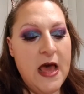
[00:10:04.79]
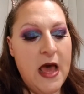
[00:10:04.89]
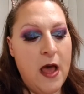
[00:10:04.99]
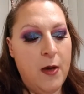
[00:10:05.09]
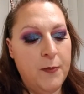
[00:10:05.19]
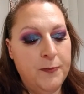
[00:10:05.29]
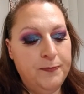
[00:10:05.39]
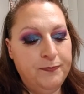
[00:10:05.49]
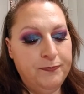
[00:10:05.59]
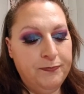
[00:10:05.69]

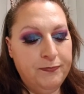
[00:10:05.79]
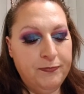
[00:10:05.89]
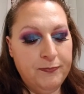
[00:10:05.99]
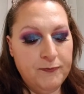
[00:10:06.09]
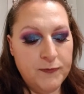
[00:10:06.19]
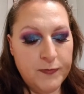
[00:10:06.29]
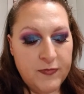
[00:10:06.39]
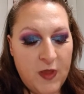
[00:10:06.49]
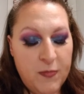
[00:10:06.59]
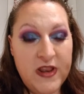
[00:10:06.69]

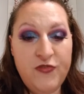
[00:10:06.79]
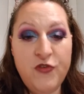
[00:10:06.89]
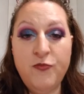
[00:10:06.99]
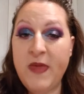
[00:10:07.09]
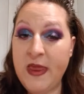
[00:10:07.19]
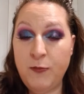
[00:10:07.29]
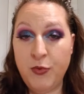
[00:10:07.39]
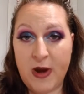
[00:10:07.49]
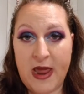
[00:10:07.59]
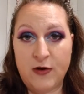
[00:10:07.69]
But if you've made
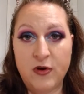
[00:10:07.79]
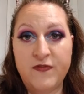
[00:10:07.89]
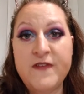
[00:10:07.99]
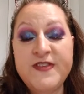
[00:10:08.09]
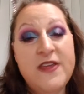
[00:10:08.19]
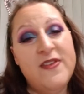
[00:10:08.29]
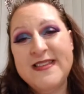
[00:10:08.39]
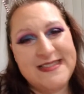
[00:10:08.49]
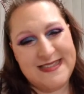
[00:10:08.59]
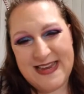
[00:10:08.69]
bread, or if you've even
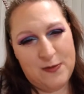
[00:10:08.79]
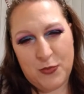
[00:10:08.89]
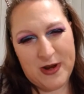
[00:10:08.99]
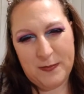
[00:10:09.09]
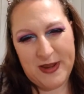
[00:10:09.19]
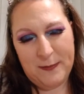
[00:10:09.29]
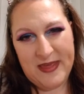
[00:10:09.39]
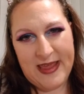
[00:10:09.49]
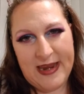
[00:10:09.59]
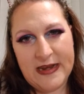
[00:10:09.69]
seen bread being
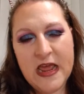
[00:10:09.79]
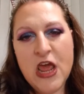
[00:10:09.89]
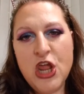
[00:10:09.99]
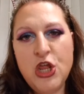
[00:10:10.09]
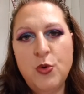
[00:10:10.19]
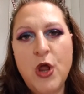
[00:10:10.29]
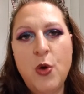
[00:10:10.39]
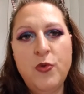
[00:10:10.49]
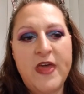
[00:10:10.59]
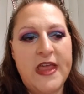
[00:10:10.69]
made, you
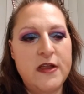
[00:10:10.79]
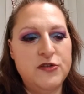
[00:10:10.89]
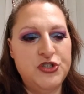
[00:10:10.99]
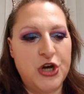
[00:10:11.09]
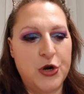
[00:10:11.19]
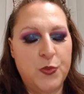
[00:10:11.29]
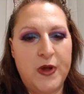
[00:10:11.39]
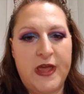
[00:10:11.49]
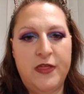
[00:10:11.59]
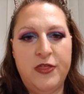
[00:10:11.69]
know that you start
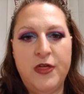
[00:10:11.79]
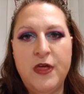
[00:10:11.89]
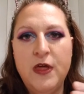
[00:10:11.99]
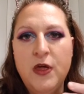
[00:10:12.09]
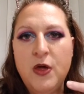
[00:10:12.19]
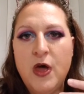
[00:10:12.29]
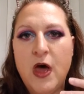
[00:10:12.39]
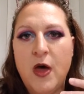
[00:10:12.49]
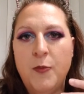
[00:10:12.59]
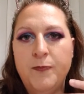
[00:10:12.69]
with
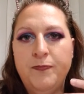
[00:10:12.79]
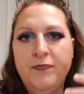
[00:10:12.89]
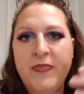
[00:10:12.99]
warm